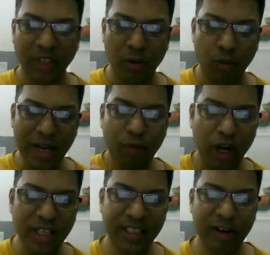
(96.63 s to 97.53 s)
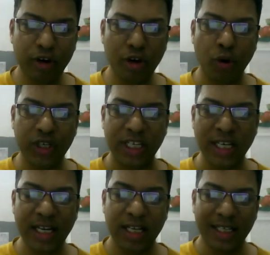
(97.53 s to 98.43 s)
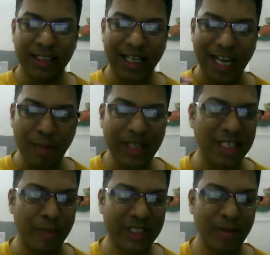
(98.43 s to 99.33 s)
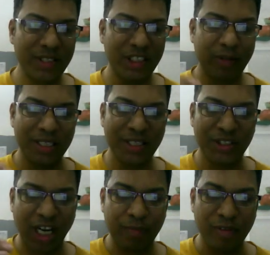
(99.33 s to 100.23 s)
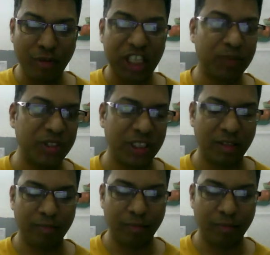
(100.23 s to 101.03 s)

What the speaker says: One important thing that you need to note here that MSA, measurement system analysis, is done before SPC.